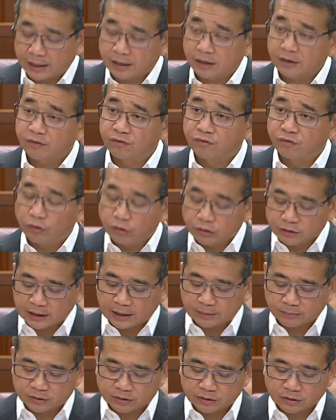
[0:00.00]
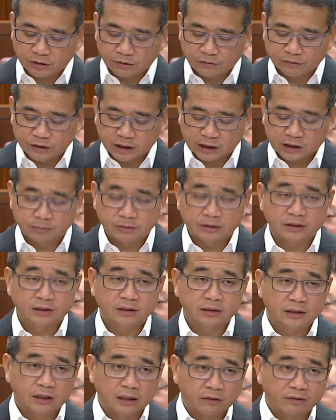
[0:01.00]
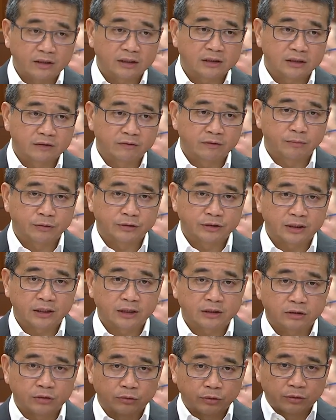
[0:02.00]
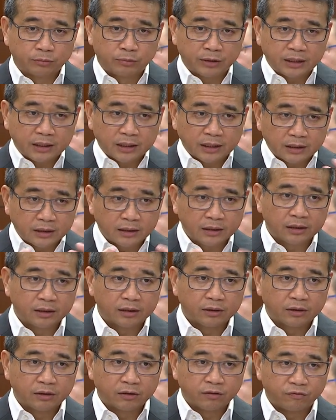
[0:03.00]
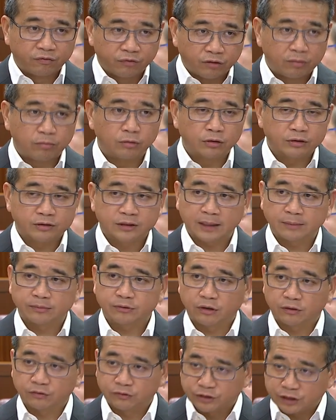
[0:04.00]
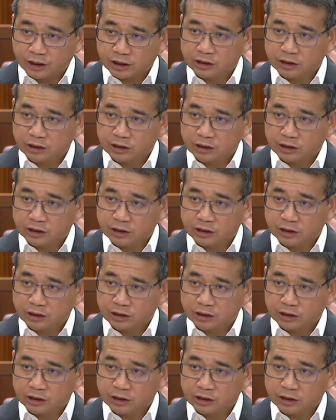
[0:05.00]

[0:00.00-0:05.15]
by adding four types of judgments given in civil proceedings. So we'll bring in four more types of